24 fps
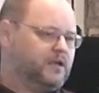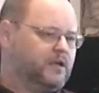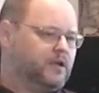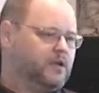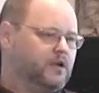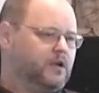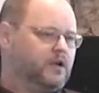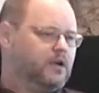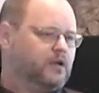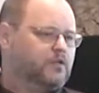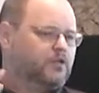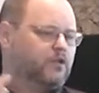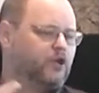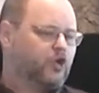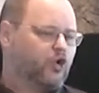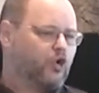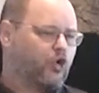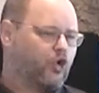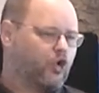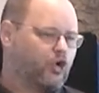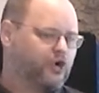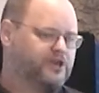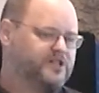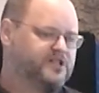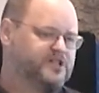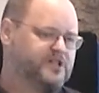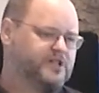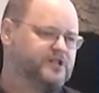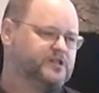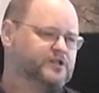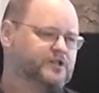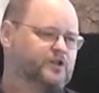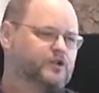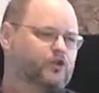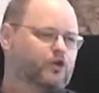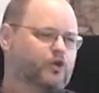AD, the cord
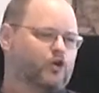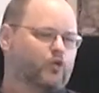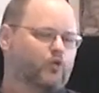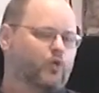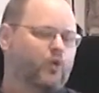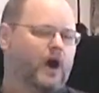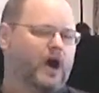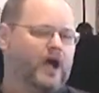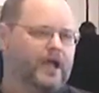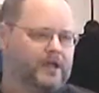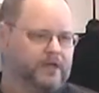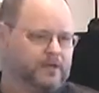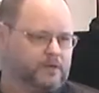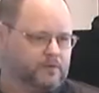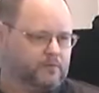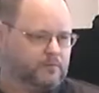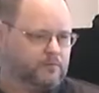ceased to turn white.